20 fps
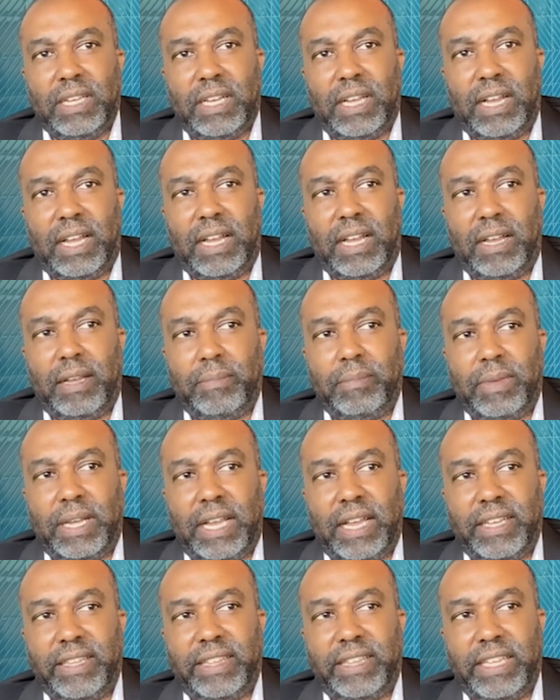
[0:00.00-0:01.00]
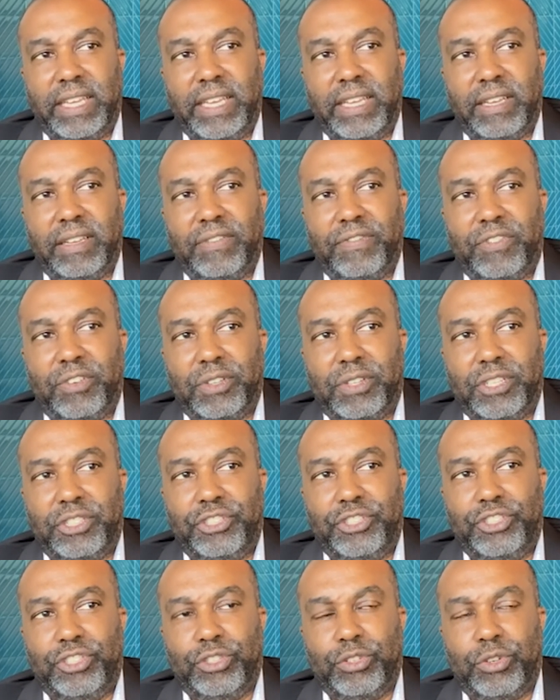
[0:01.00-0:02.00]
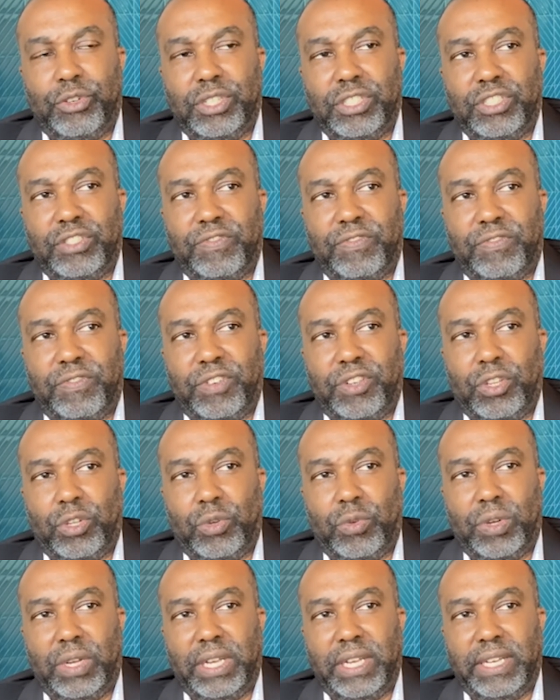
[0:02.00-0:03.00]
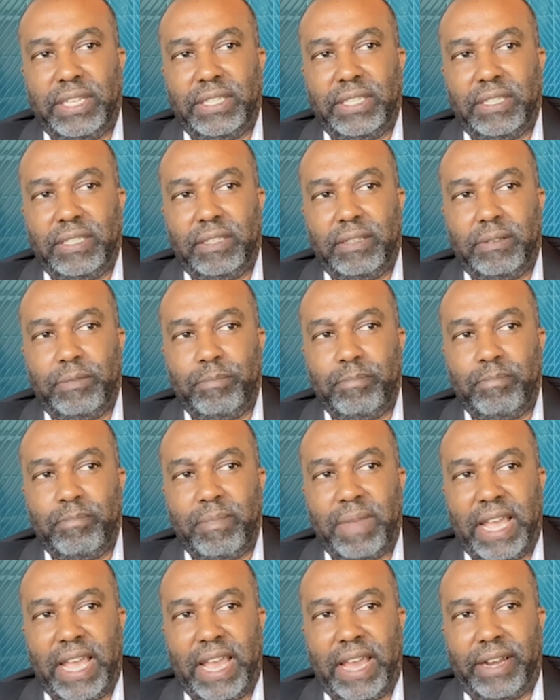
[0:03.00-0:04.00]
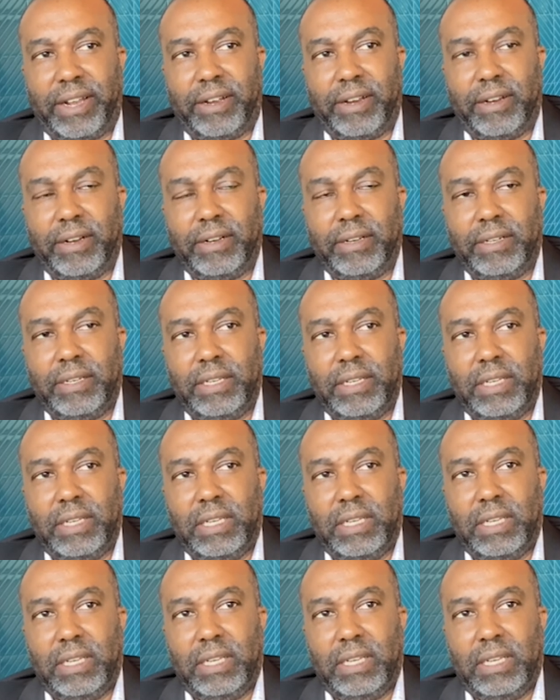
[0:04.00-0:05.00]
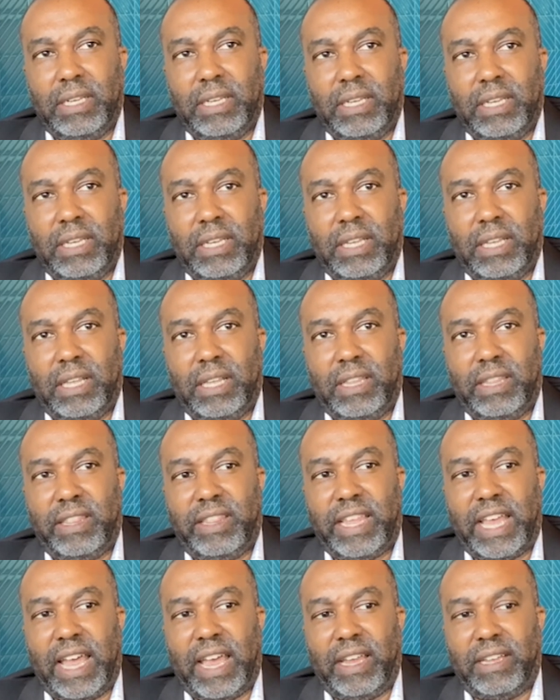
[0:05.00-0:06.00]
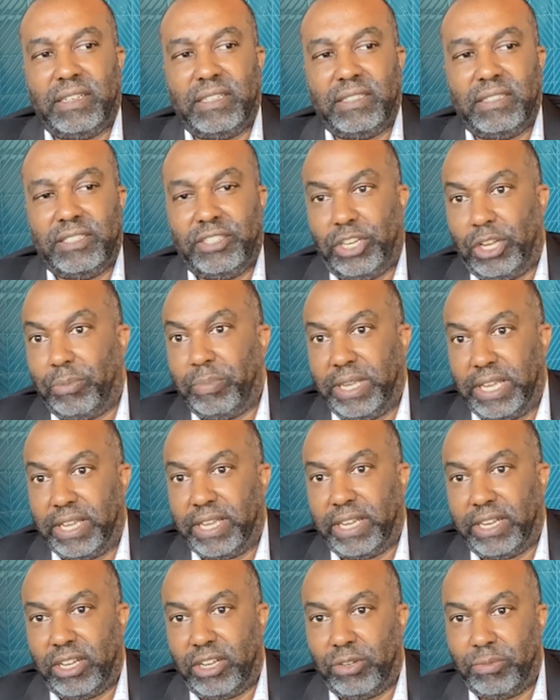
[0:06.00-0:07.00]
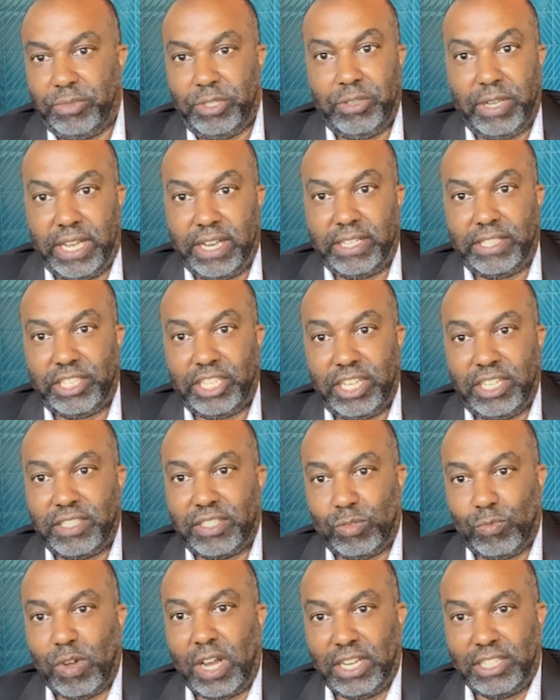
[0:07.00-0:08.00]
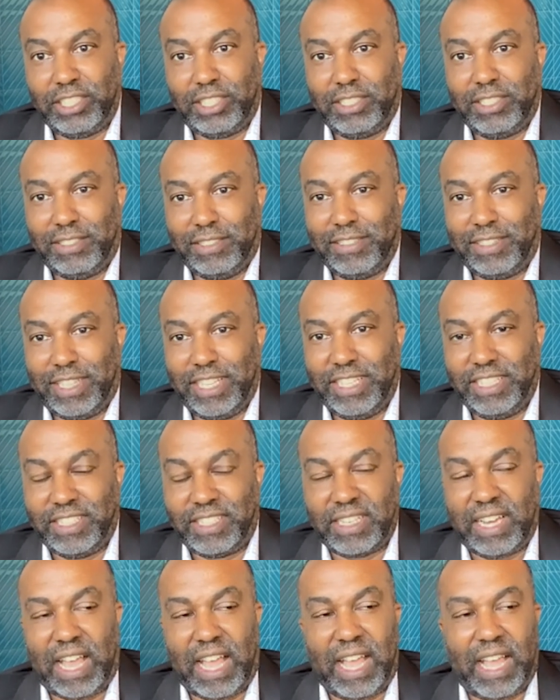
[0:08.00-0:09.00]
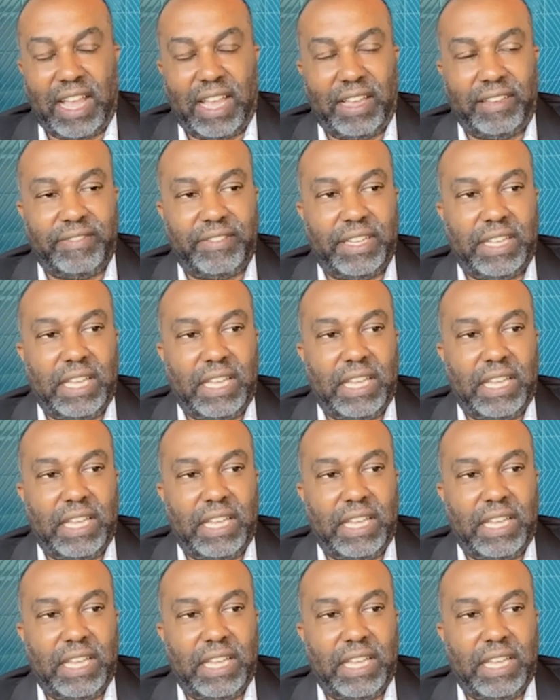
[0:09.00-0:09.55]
I think for the George Floyd matter, that, being at home, you had a chance to watch things live.